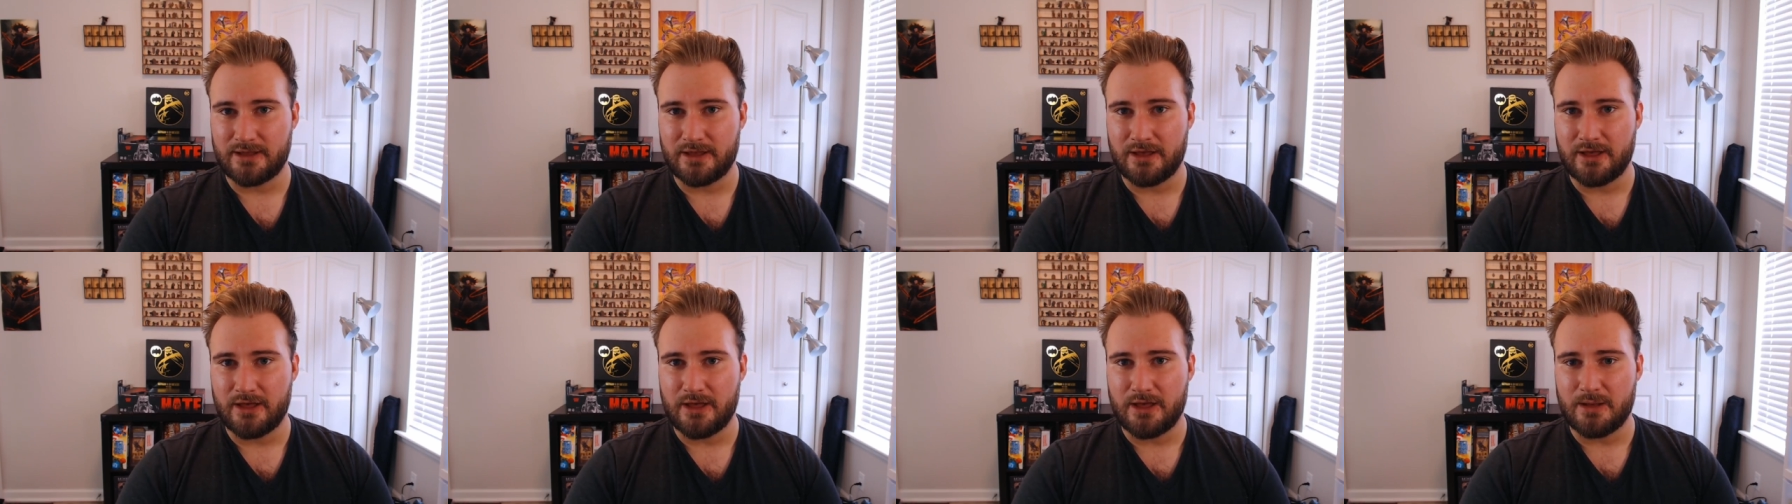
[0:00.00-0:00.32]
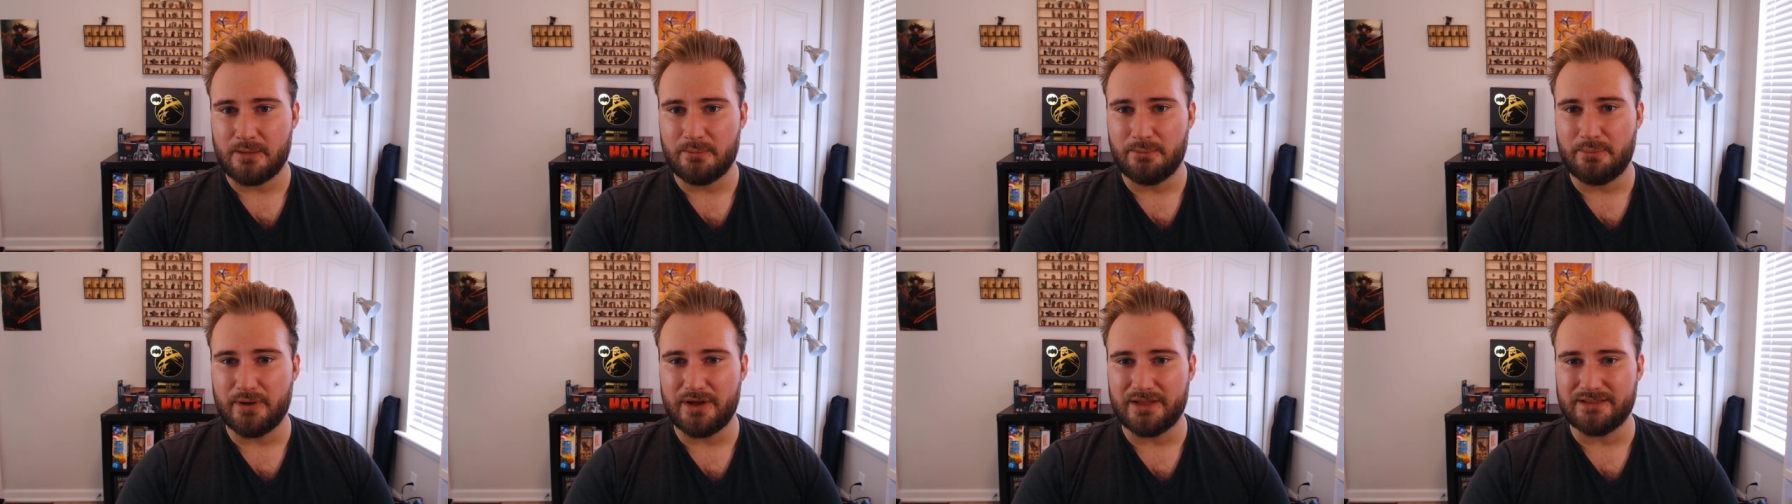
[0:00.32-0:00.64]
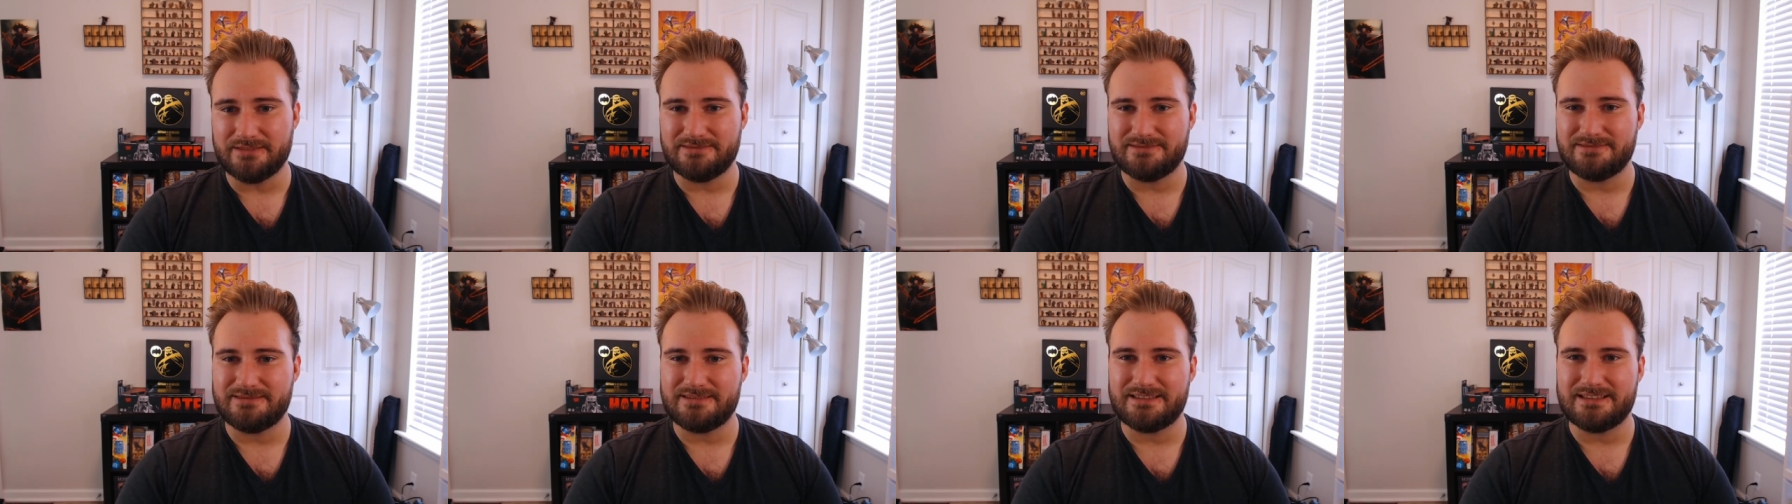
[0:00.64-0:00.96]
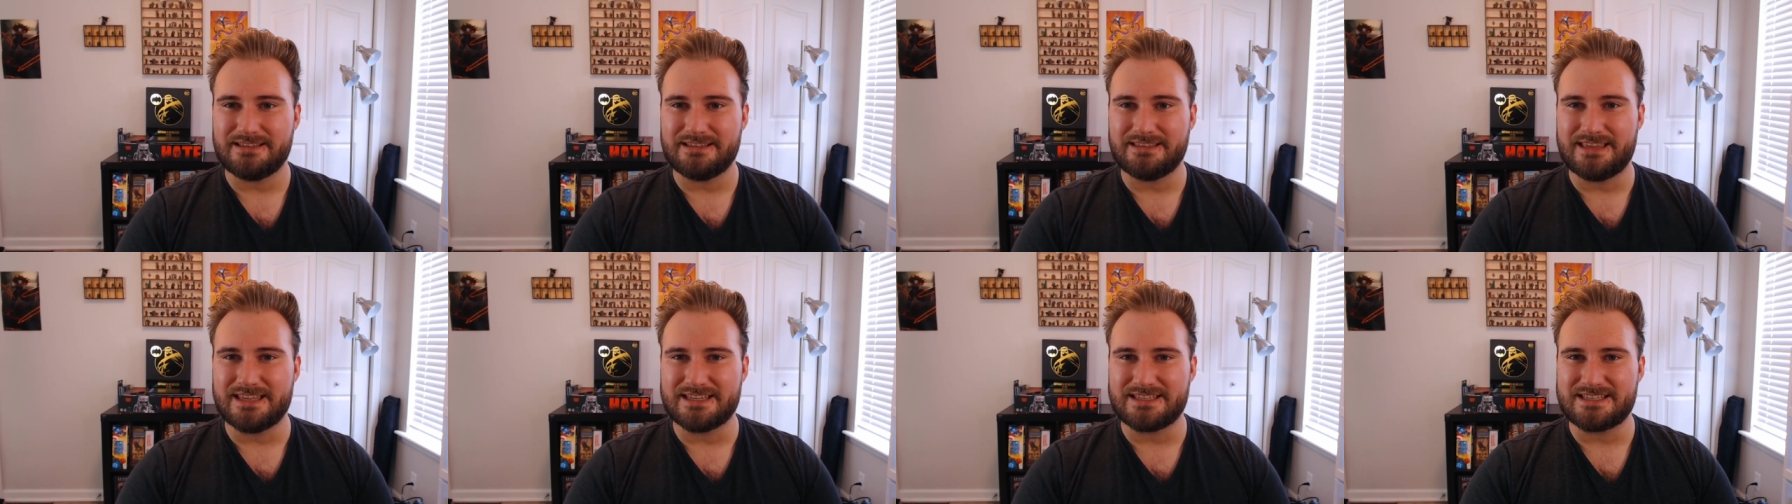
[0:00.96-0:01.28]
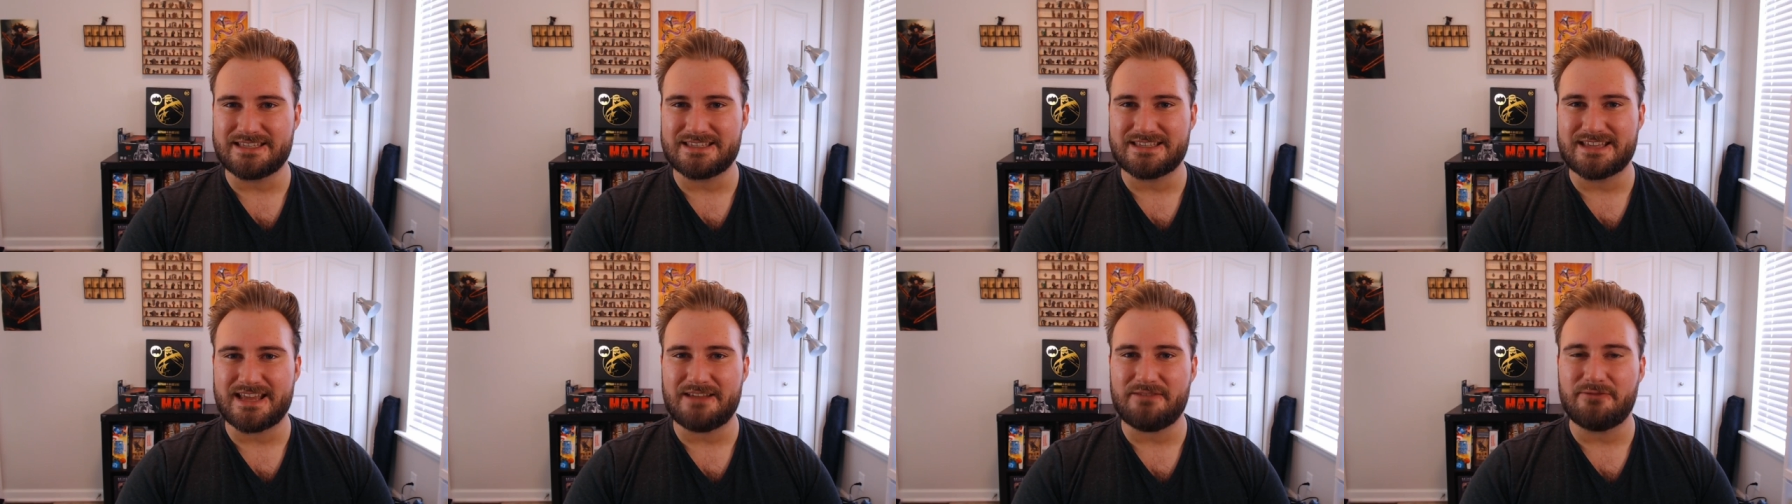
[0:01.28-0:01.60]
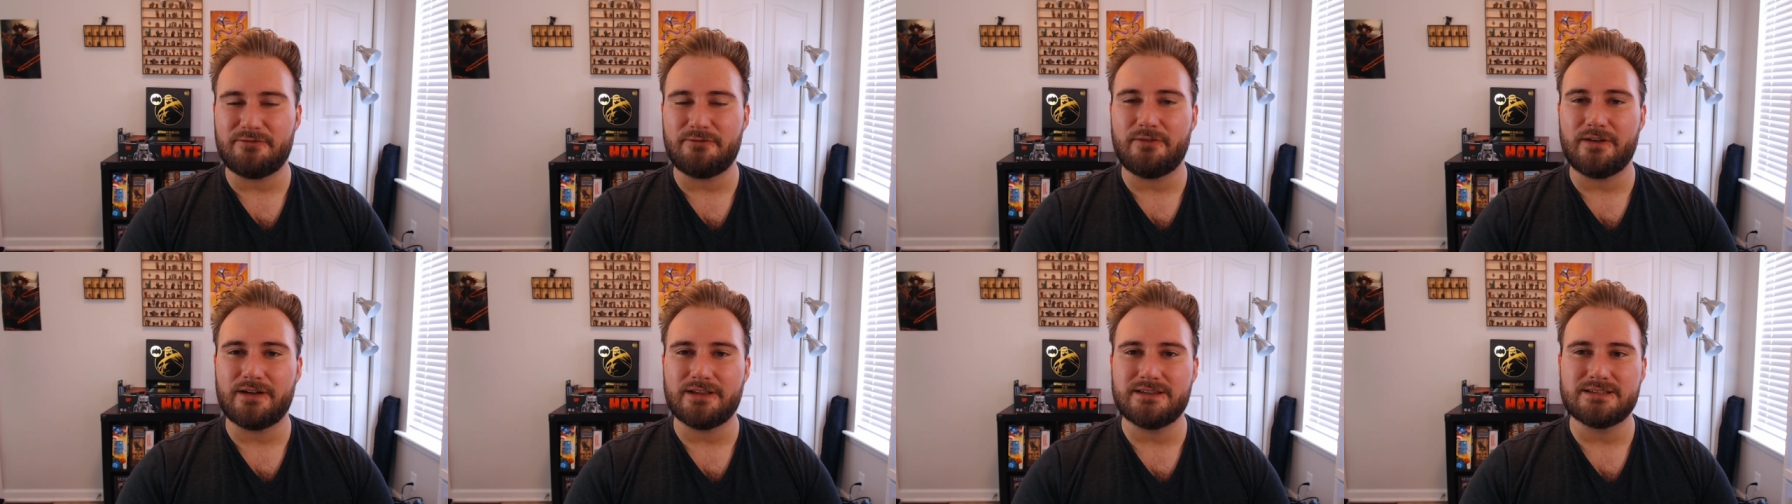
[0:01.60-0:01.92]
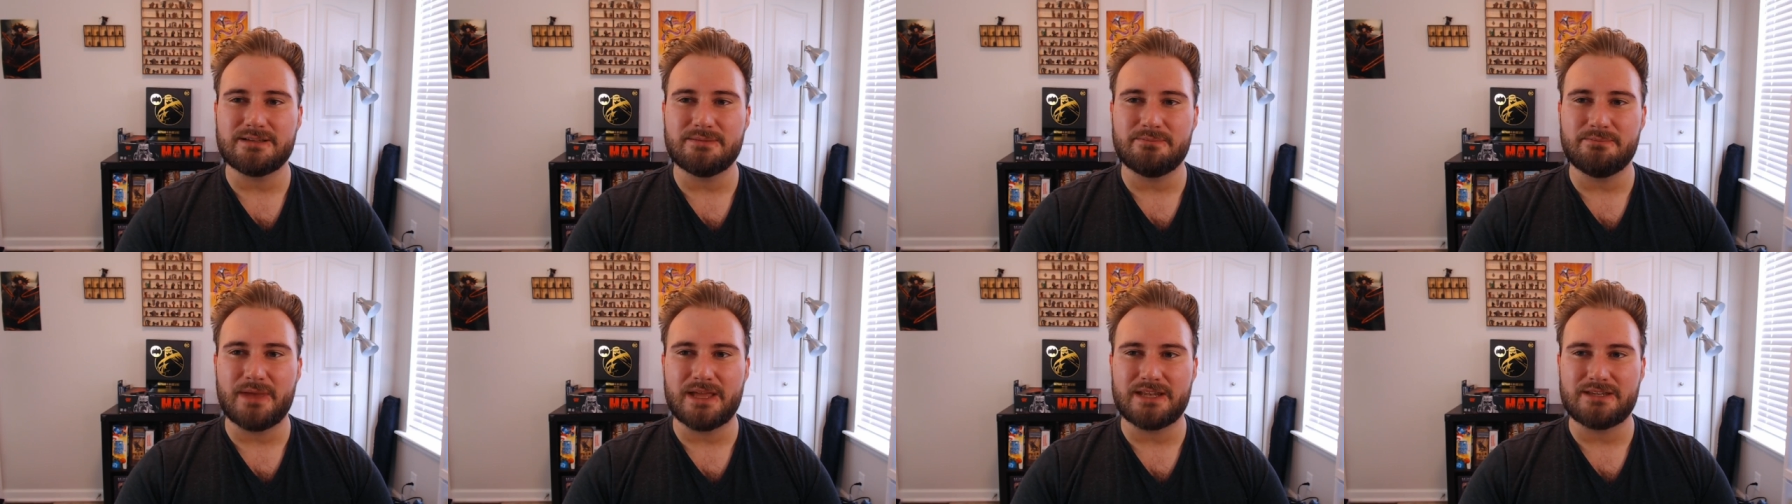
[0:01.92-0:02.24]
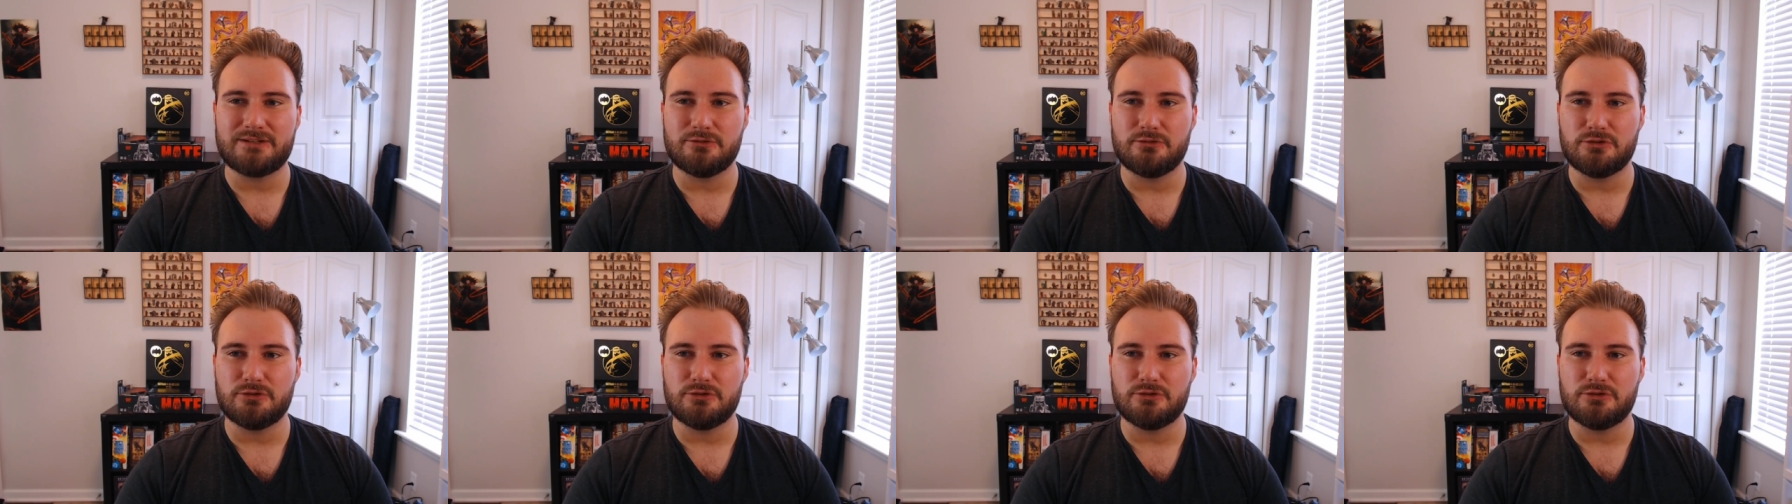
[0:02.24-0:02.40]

But this is a fundamental